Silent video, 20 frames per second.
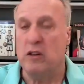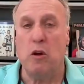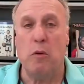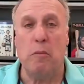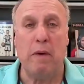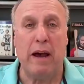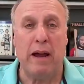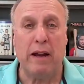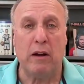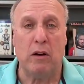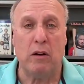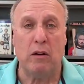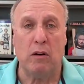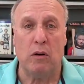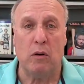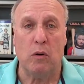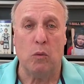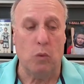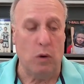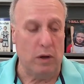no matter
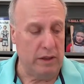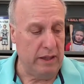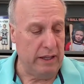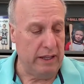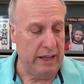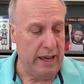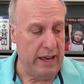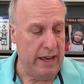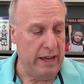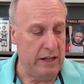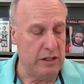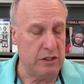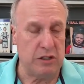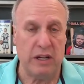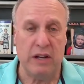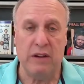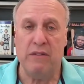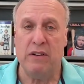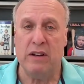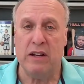what the age,
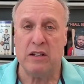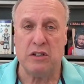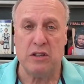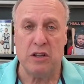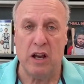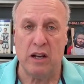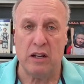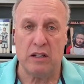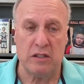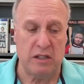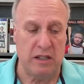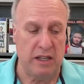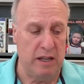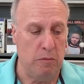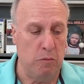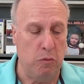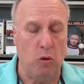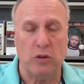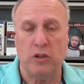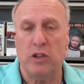even as young as
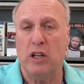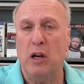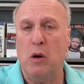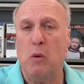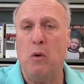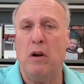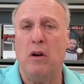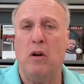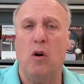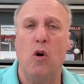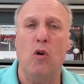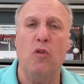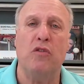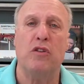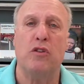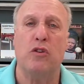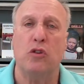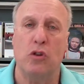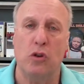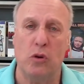T-ball. You don't want to
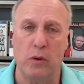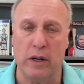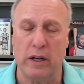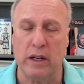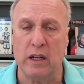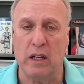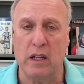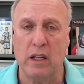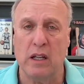overdo it.